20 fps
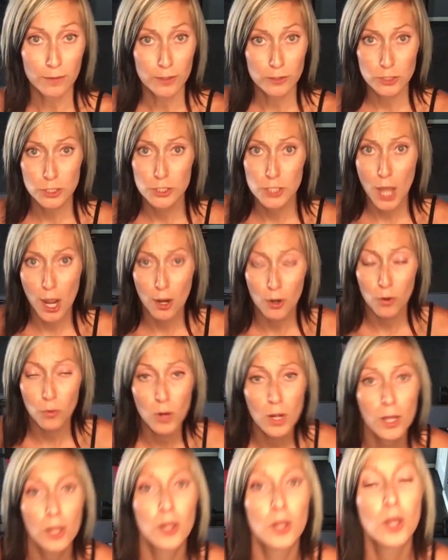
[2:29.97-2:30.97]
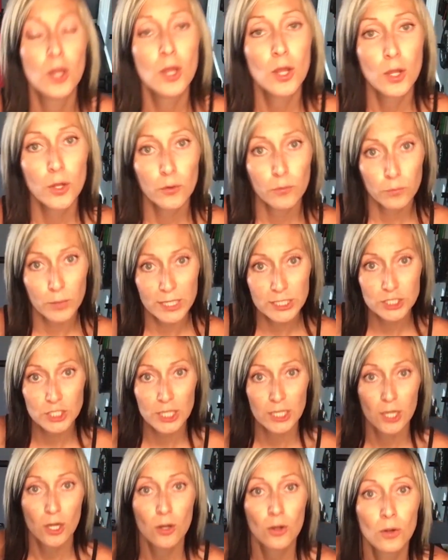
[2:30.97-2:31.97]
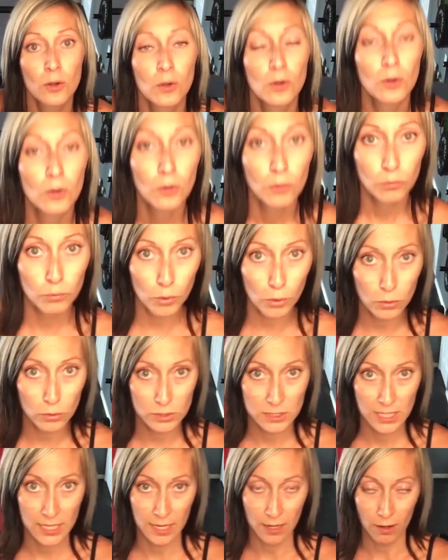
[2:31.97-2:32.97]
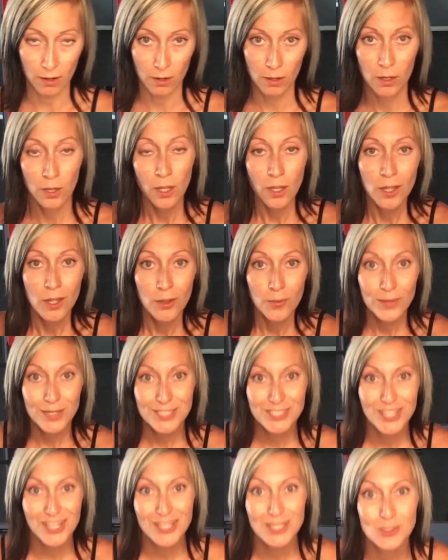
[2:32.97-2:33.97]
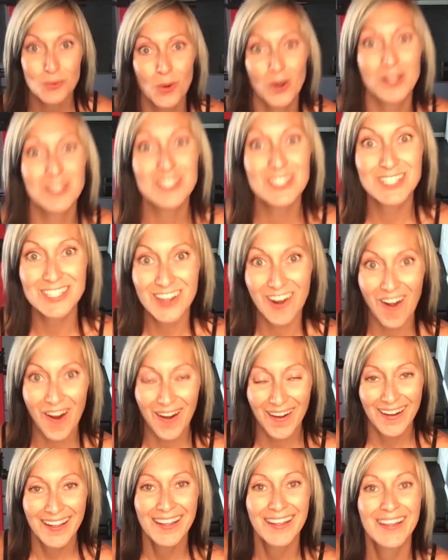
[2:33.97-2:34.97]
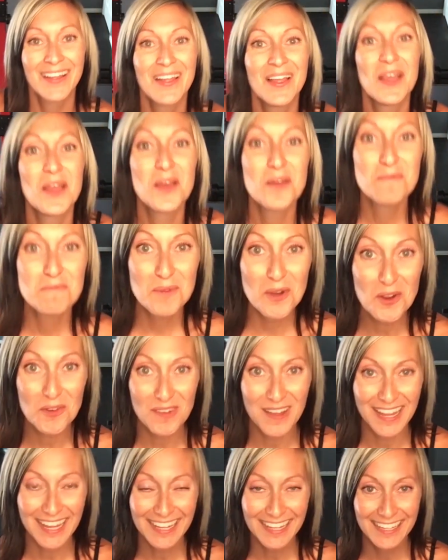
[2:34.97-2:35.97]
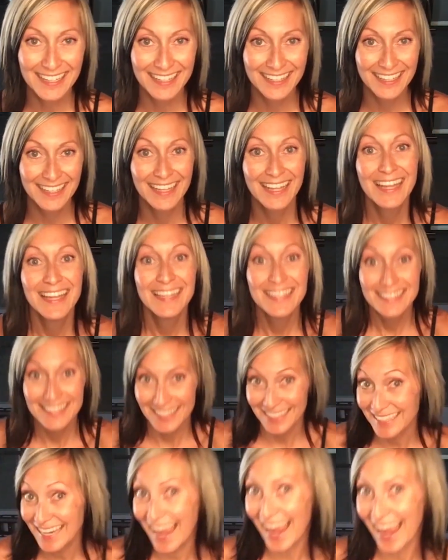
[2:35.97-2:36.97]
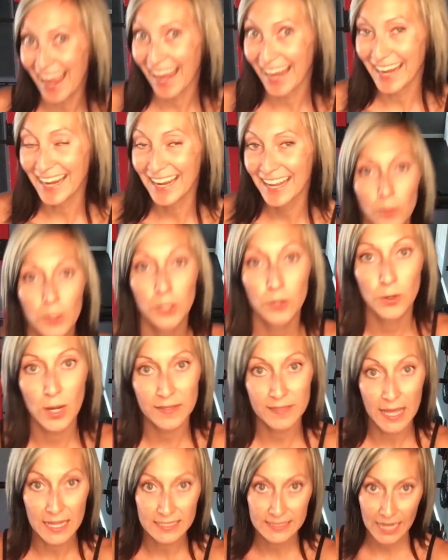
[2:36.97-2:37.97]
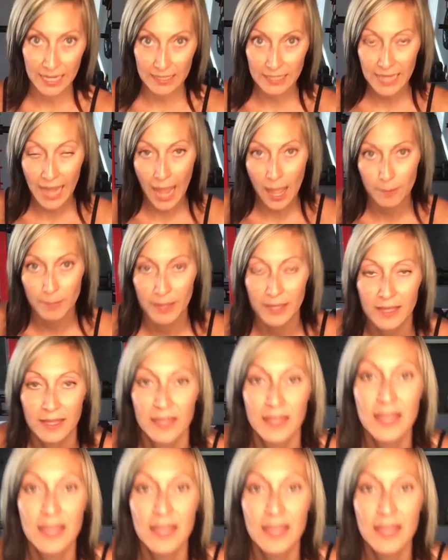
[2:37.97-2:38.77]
There's no rigid rules here. We just wanna start moving today. We wanna create that daily habit.